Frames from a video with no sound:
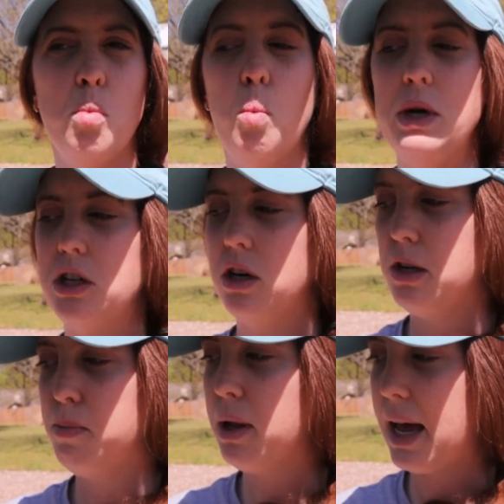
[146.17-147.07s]
we start
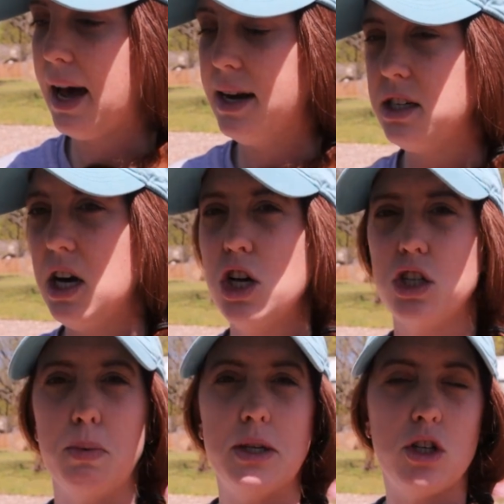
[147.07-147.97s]
to plant.
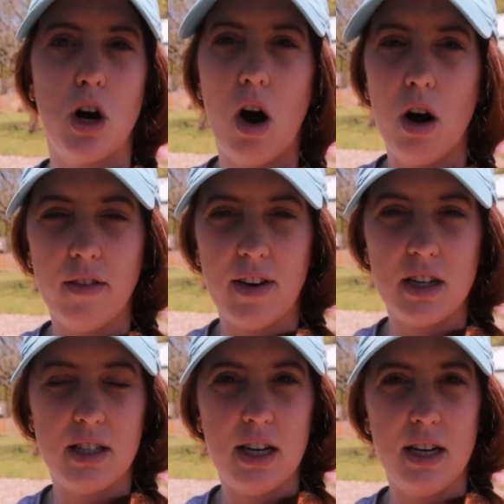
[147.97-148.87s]
So we start all of our
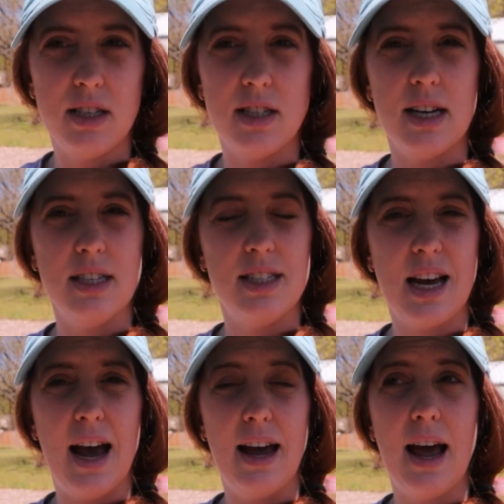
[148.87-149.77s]
seeds
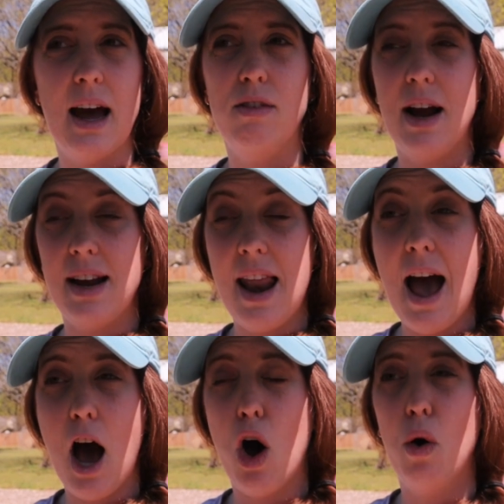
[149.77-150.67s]
inside. Right
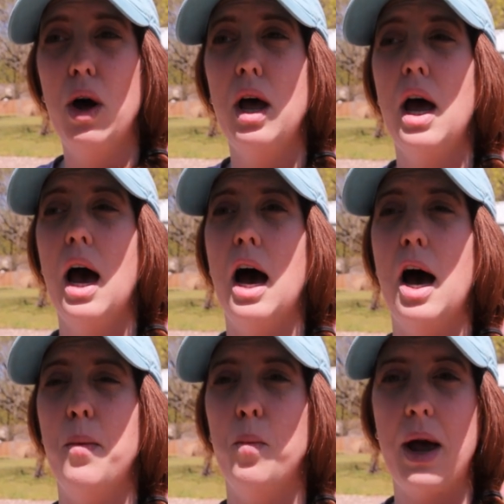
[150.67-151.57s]
now,
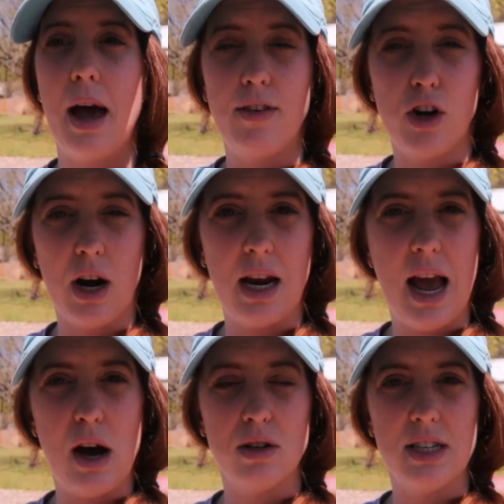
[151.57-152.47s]
we have a
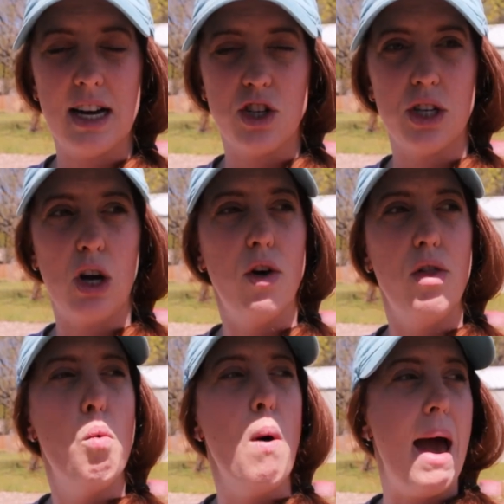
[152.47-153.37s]
greenhouse actually on
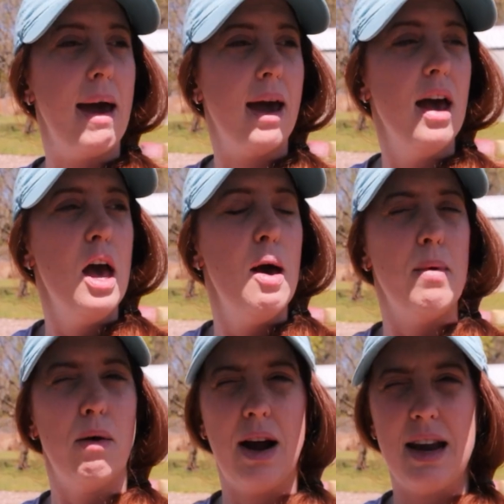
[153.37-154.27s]
the way,
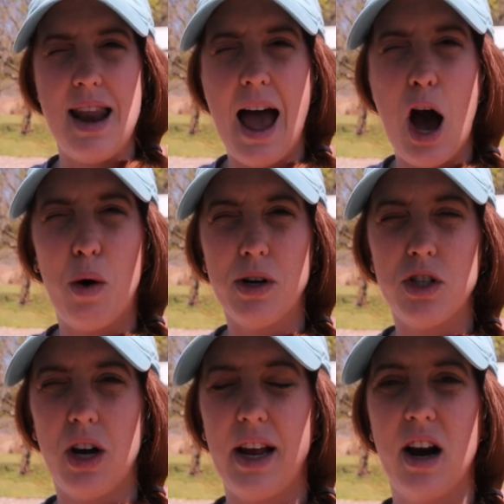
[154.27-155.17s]
but right now we're
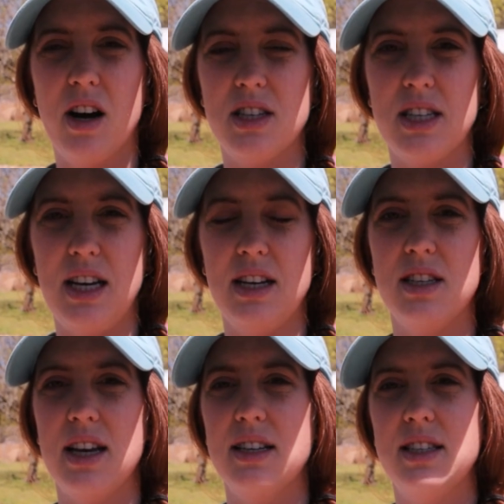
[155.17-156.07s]
starting our
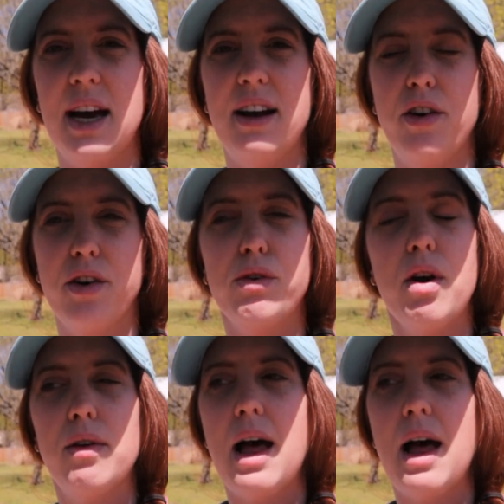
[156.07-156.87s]
seeds inside under grow